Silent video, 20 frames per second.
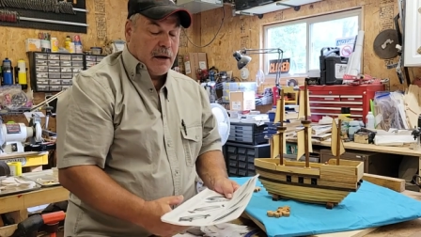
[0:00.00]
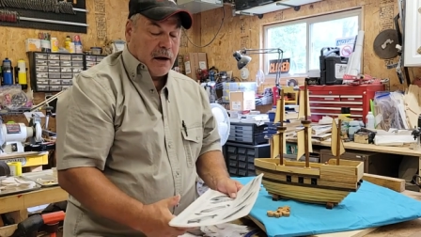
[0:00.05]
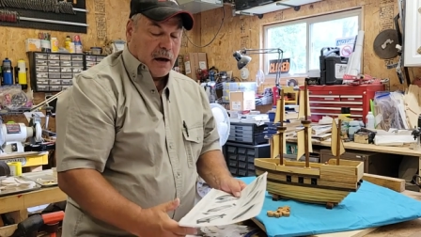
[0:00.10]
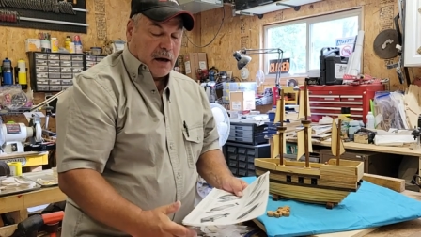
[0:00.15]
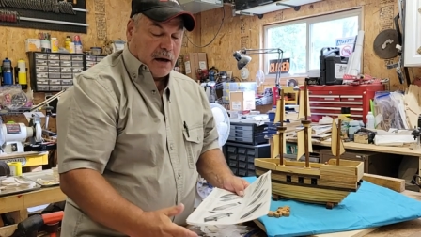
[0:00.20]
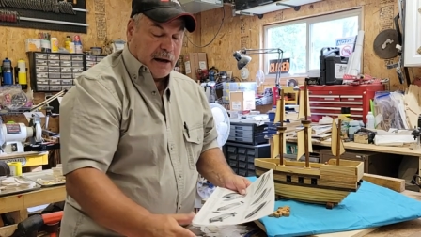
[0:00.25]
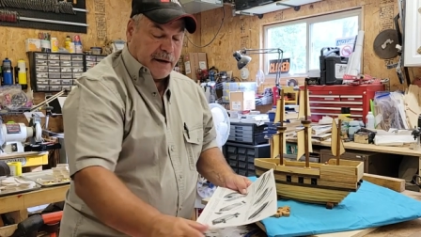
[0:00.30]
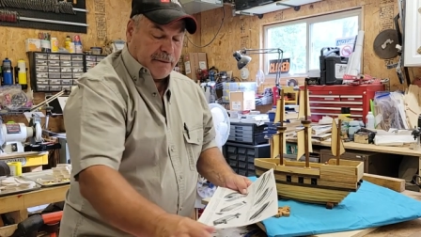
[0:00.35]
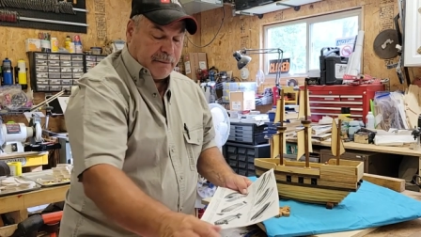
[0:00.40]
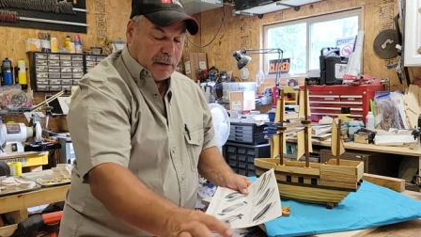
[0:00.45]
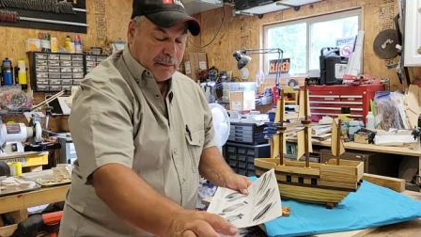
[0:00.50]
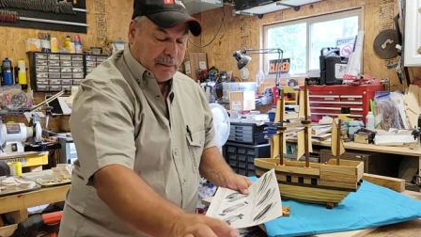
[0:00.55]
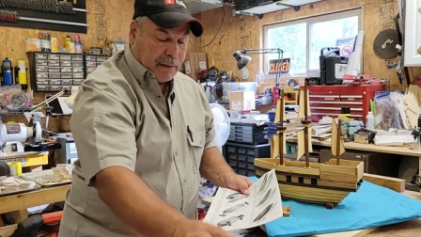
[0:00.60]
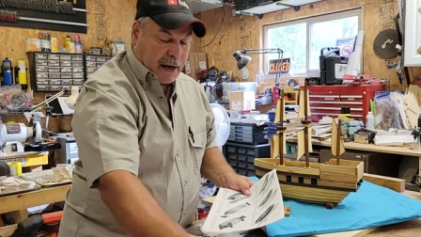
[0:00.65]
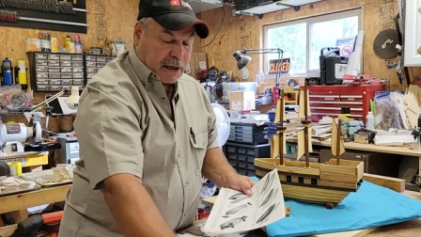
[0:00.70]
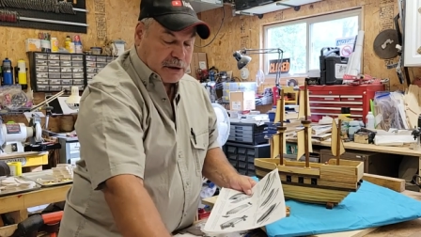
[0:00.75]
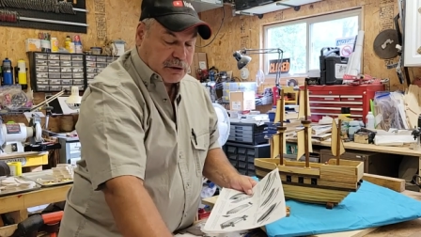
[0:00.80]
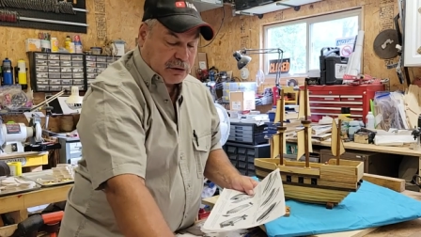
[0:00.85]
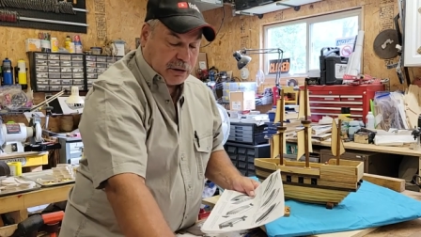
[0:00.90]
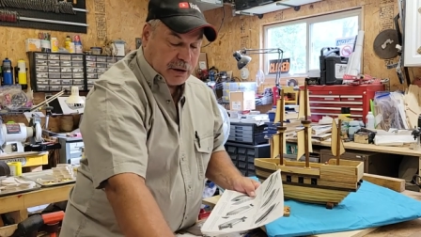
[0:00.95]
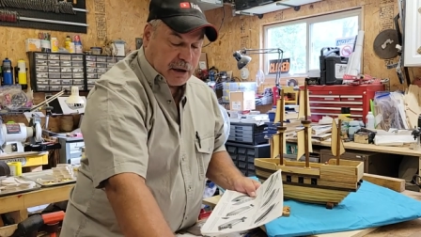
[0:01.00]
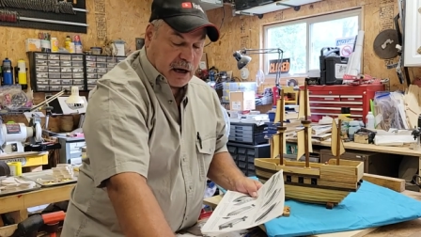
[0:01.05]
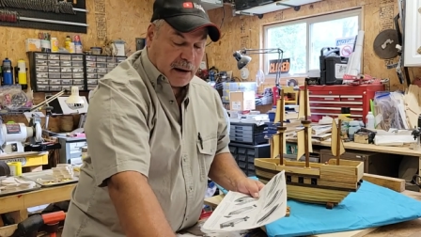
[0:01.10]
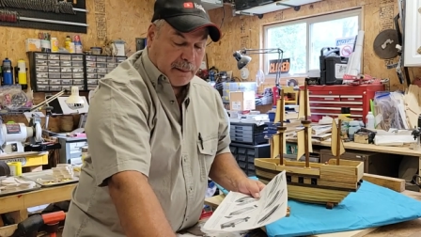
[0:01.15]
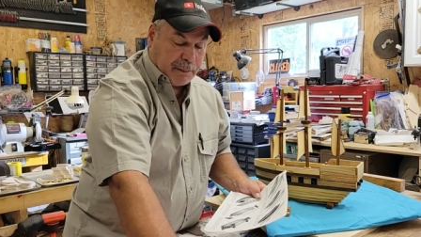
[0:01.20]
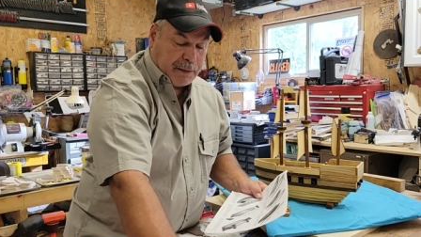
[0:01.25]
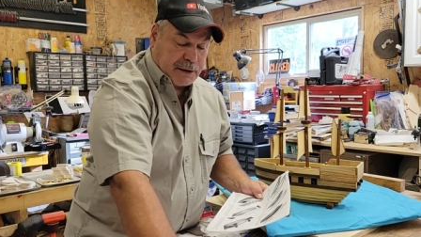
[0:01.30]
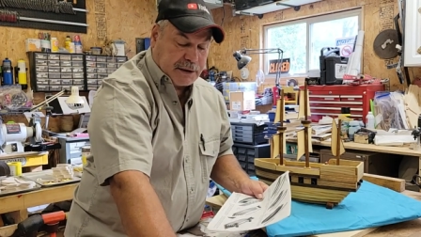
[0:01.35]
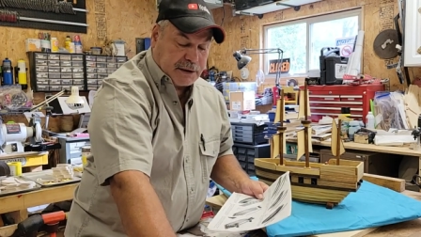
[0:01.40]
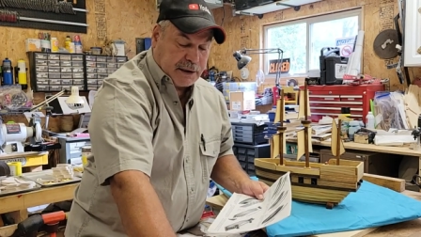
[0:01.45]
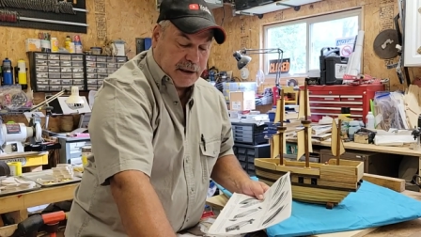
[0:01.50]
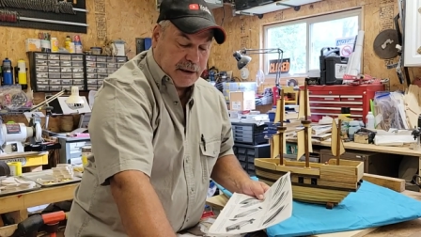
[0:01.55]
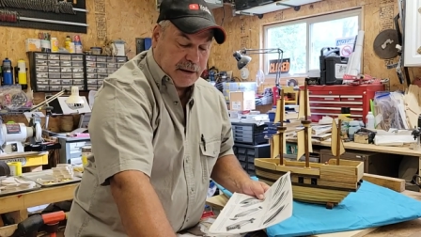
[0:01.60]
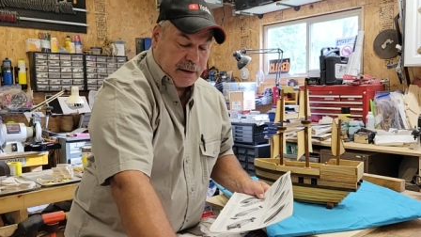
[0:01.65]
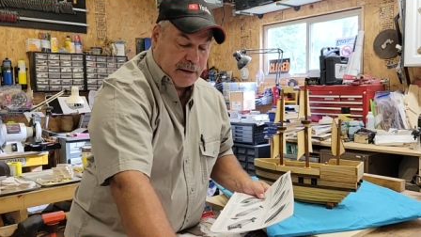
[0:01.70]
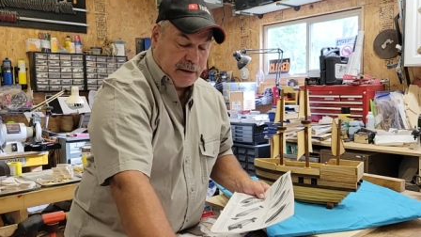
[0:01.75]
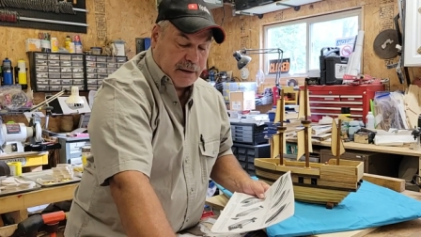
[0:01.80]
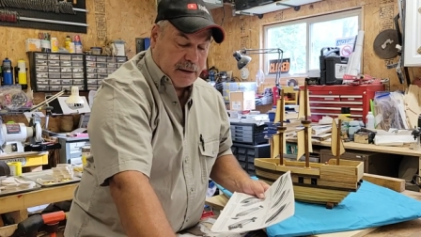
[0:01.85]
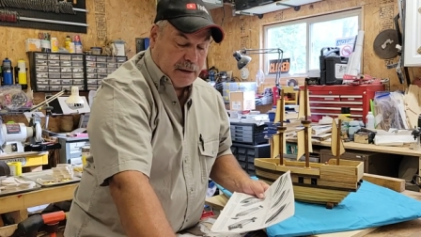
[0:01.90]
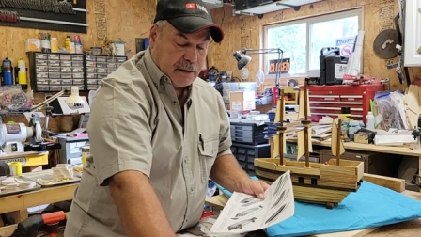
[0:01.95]
I'll have my master copy
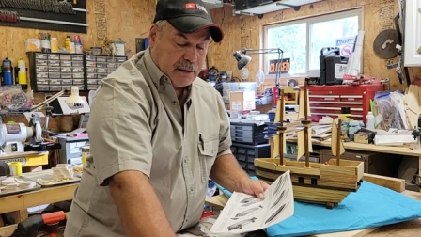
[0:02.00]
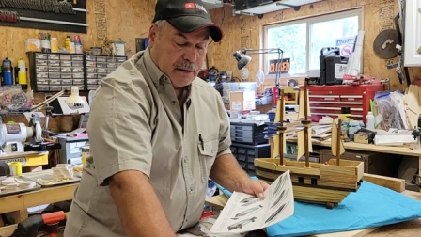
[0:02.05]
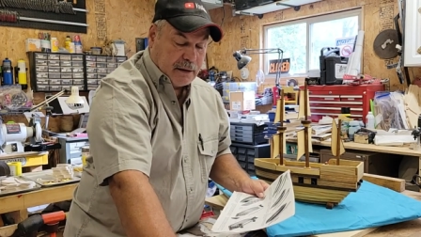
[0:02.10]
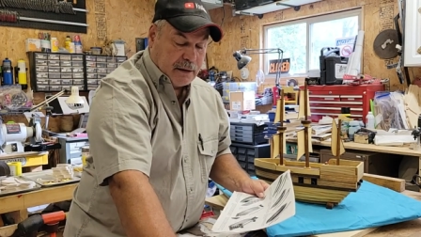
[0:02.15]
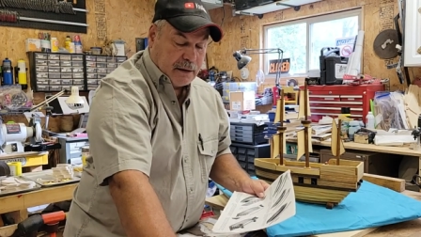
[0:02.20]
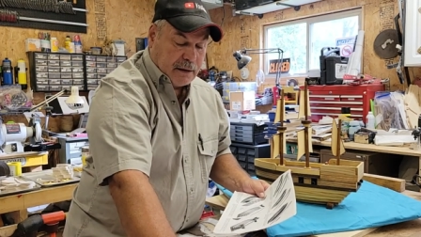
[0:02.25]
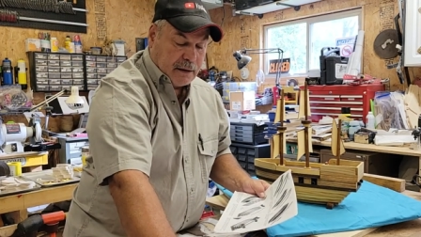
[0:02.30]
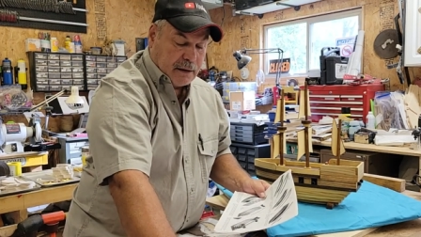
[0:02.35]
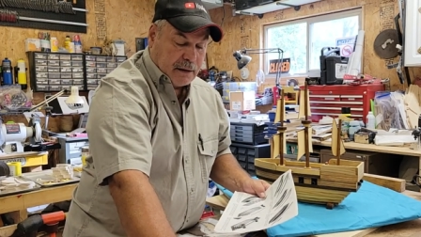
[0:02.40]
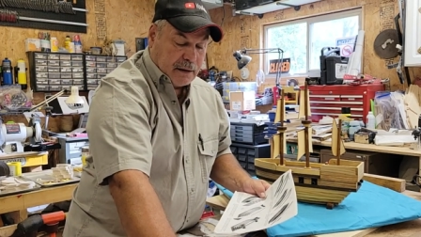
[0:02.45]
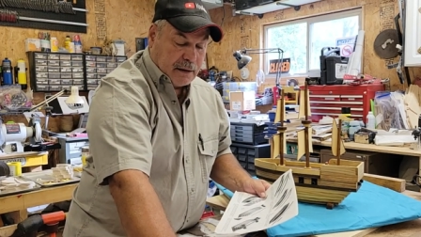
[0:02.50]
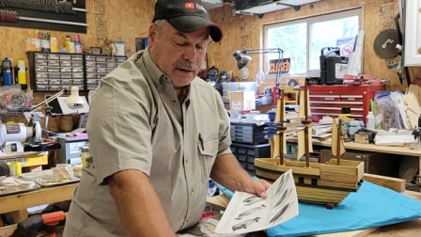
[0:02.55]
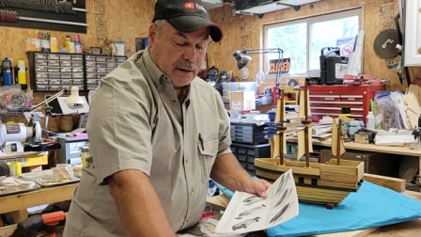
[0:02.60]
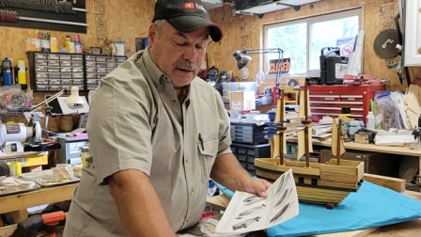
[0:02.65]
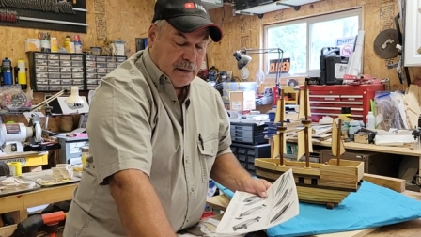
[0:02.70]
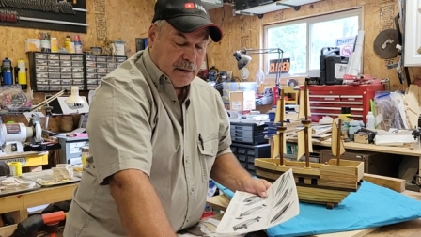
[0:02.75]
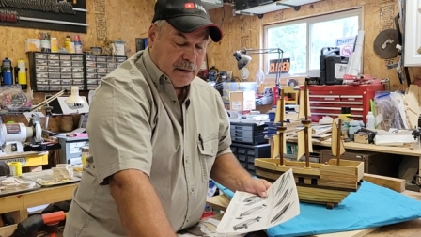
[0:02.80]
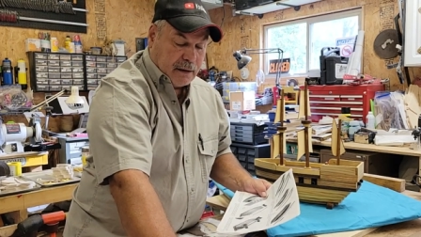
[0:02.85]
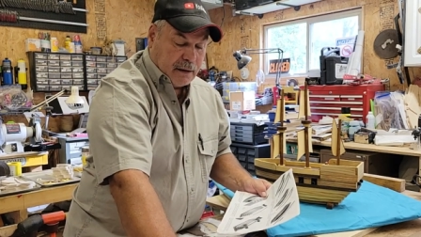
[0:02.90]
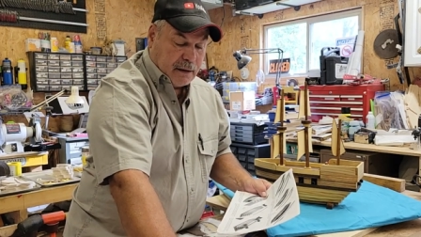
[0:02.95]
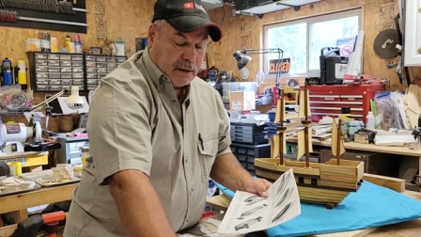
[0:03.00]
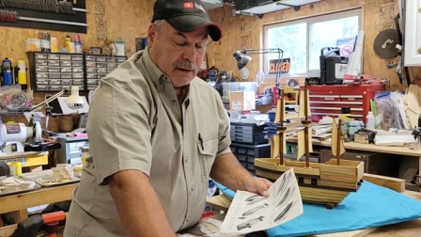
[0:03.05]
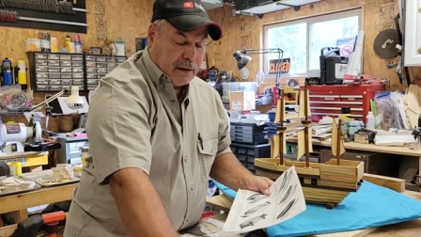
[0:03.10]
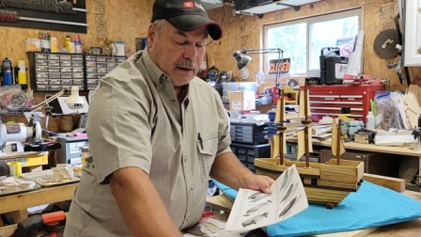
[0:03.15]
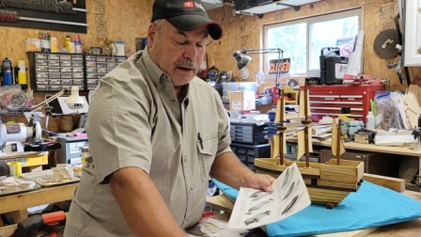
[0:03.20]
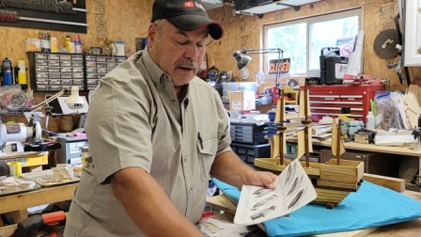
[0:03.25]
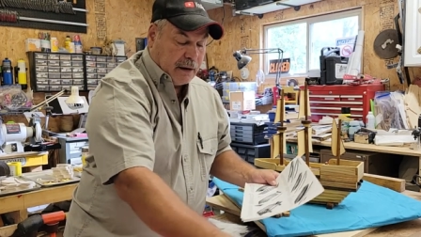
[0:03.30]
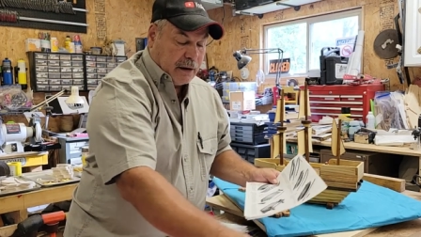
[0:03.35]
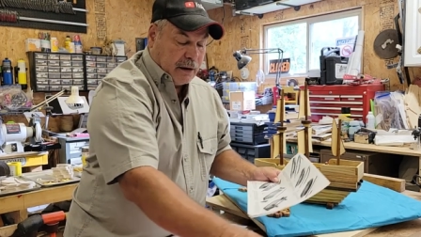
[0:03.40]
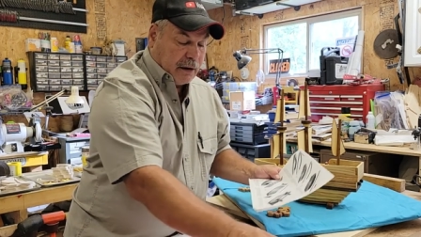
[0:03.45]
sitting and